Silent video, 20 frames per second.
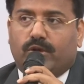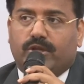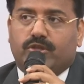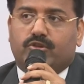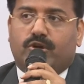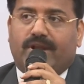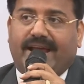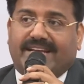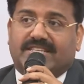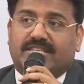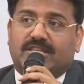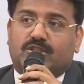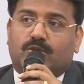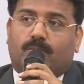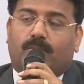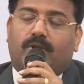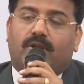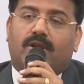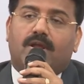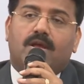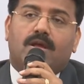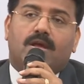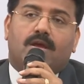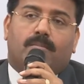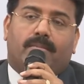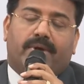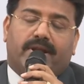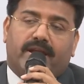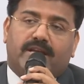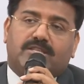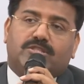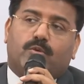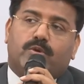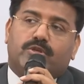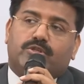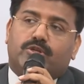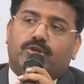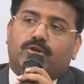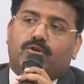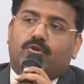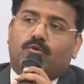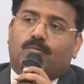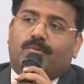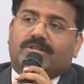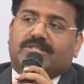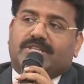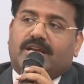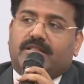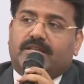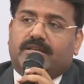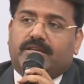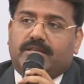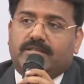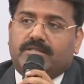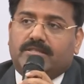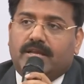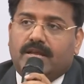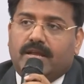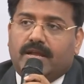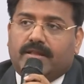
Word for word: you are accessible my next question to you prasad is